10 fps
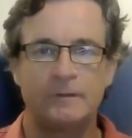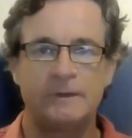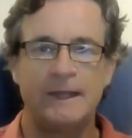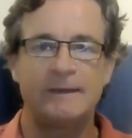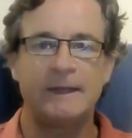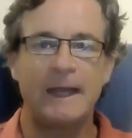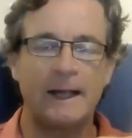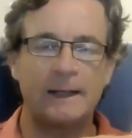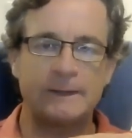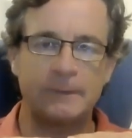They're the
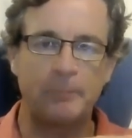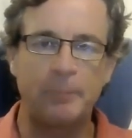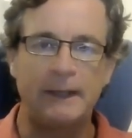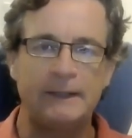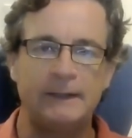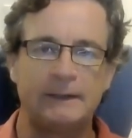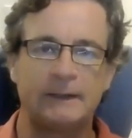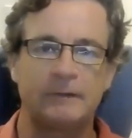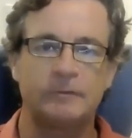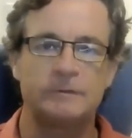underpinning
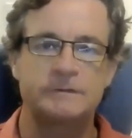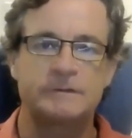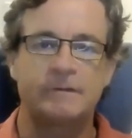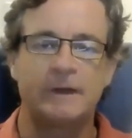levels.